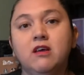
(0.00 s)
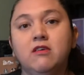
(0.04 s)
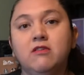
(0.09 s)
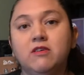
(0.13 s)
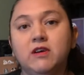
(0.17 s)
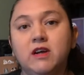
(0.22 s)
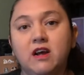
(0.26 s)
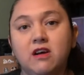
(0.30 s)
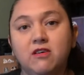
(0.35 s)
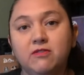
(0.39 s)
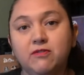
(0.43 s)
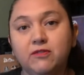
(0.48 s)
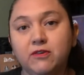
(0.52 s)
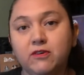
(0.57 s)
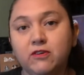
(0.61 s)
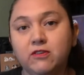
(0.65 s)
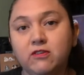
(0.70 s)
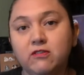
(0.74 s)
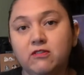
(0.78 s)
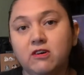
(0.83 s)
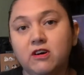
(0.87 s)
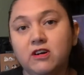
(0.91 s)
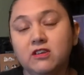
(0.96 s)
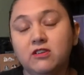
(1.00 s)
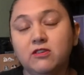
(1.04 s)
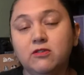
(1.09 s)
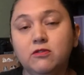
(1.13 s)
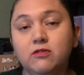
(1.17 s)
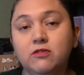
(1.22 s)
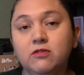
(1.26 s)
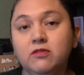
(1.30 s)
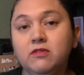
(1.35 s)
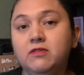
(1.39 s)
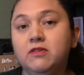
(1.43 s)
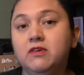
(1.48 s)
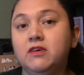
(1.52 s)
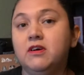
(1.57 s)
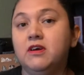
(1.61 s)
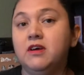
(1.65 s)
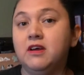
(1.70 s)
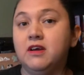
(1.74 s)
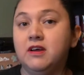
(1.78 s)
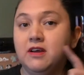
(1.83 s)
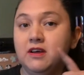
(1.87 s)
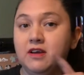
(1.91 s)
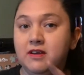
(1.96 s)
without further ado,
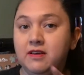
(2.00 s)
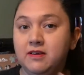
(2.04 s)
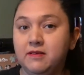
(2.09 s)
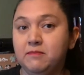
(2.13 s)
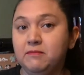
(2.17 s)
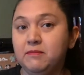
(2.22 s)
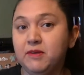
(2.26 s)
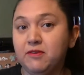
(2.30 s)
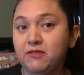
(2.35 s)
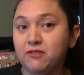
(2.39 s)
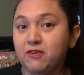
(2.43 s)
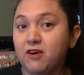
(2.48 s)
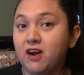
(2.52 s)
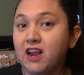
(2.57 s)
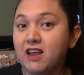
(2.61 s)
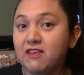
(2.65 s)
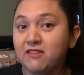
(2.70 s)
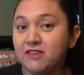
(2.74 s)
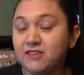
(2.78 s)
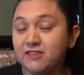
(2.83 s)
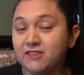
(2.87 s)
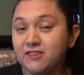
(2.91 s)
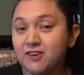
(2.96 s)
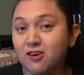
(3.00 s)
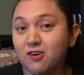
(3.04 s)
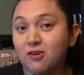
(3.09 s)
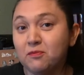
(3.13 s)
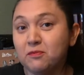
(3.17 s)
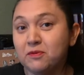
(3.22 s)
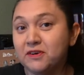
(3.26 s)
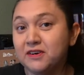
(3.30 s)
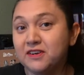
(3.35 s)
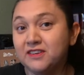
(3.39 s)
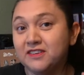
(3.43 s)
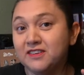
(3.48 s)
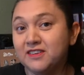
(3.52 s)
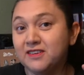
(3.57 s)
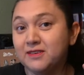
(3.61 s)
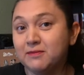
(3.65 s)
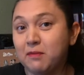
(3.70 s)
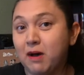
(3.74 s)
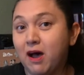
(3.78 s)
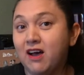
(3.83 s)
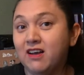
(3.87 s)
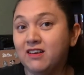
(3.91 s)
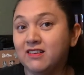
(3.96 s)
before I even start opening this
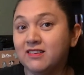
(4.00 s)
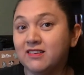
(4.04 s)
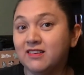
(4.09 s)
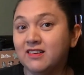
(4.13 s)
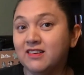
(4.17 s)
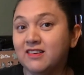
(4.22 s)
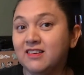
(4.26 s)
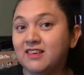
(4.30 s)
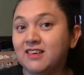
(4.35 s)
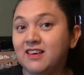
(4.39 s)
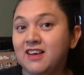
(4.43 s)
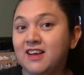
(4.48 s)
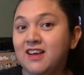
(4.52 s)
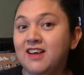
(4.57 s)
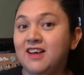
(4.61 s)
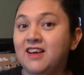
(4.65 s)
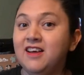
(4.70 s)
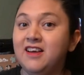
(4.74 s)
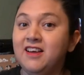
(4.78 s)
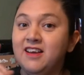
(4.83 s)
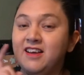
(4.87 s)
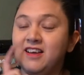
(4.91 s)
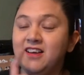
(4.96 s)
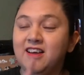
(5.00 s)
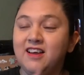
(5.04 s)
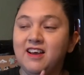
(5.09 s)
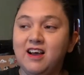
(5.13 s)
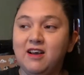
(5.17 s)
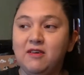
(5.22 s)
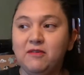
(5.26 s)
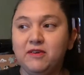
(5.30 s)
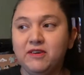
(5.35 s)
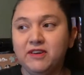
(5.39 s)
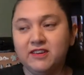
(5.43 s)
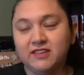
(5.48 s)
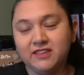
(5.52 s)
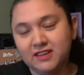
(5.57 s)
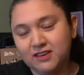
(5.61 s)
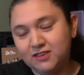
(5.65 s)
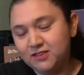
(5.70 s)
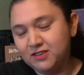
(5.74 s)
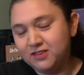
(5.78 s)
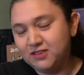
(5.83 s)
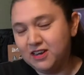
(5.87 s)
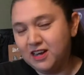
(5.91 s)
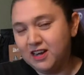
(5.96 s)
box, I want to
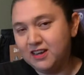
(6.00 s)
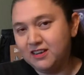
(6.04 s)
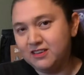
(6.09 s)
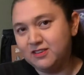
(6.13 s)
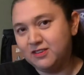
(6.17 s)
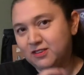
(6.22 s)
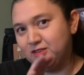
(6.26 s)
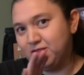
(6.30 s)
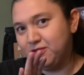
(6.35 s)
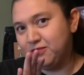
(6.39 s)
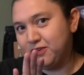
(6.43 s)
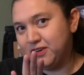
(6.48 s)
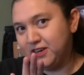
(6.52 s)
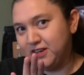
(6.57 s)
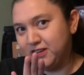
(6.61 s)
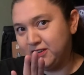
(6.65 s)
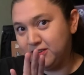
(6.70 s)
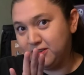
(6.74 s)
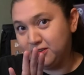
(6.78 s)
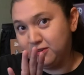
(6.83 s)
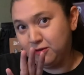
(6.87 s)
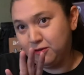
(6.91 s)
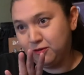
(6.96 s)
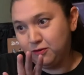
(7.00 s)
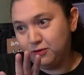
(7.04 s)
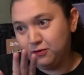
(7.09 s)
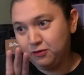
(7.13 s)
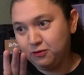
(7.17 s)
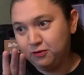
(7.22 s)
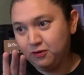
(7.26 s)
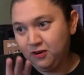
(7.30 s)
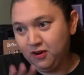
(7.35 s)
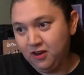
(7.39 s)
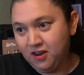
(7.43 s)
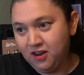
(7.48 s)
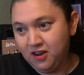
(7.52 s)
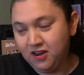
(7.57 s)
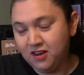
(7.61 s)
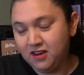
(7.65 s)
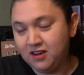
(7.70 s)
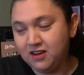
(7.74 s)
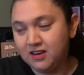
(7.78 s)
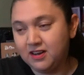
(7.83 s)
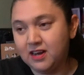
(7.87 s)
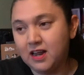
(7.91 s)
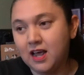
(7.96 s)
tell you guys, don't forget to
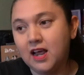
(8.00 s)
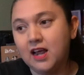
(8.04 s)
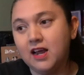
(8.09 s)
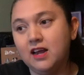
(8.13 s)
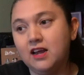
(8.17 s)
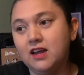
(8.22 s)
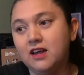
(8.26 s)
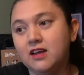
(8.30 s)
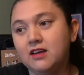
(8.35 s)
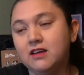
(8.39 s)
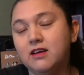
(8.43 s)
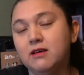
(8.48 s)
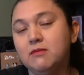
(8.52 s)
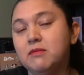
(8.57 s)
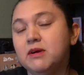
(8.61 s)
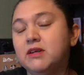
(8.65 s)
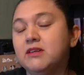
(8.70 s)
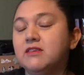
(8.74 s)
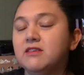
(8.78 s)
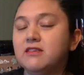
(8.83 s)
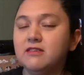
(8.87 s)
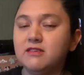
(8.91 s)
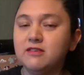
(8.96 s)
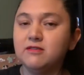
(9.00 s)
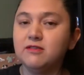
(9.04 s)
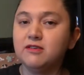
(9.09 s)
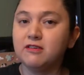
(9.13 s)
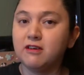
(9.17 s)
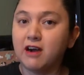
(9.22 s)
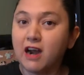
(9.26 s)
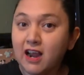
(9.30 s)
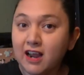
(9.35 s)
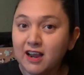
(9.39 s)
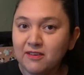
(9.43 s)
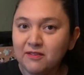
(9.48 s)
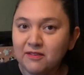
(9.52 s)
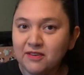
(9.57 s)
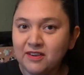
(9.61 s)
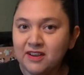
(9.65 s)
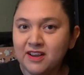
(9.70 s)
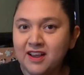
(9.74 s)
like, comment, and subscribe.